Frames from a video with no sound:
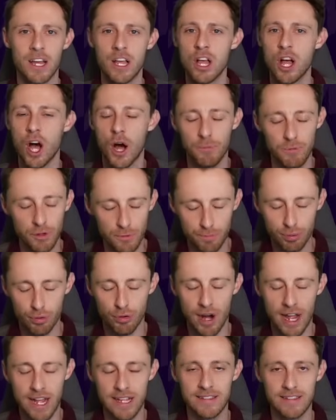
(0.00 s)
I'm just
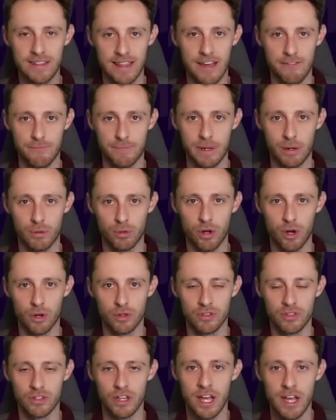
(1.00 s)
praying to the FPL gods
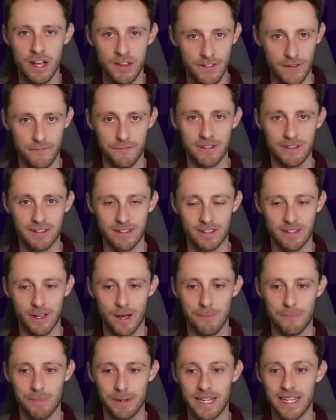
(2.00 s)
that Vincent
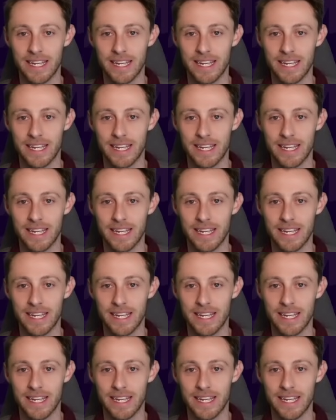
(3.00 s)
Kompany